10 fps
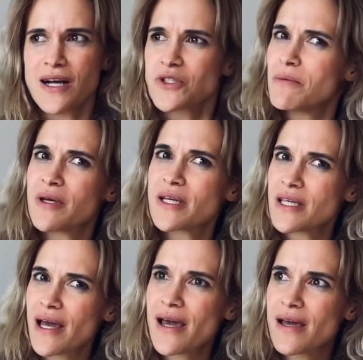So I'm like,
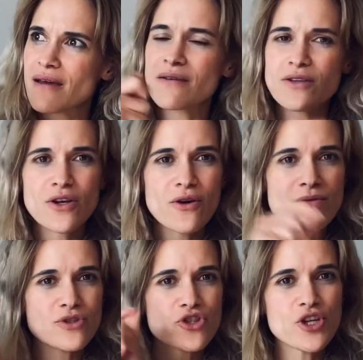yay,
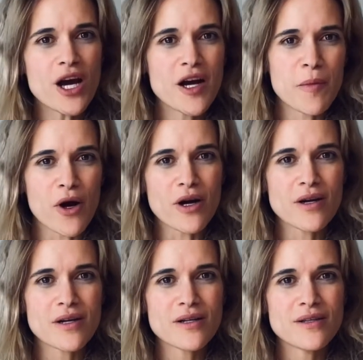check mark.